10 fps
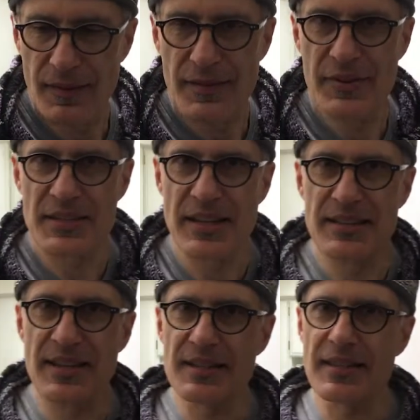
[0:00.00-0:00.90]
if it says
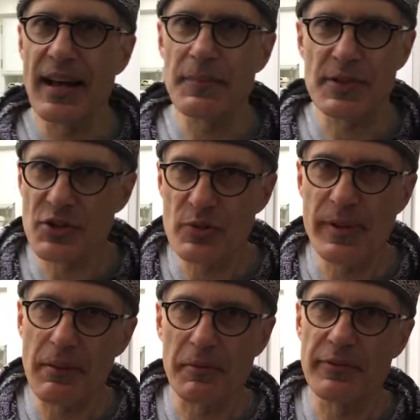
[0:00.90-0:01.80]
6 cups, I should
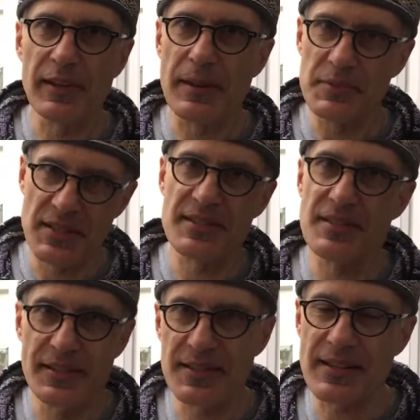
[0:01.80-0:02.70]
be able to fill up 6
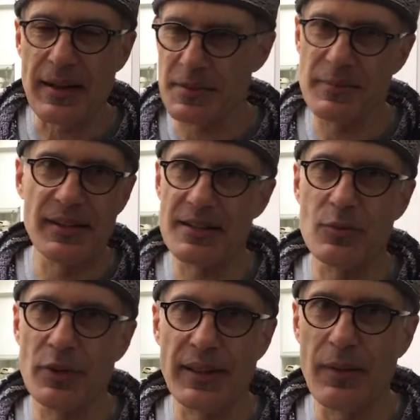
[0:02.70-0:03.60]
of these cups, but it doesn't
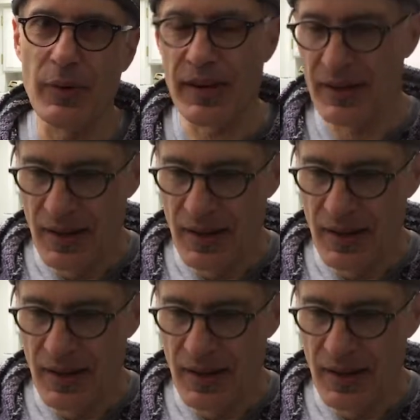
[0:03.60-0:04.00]
work that way.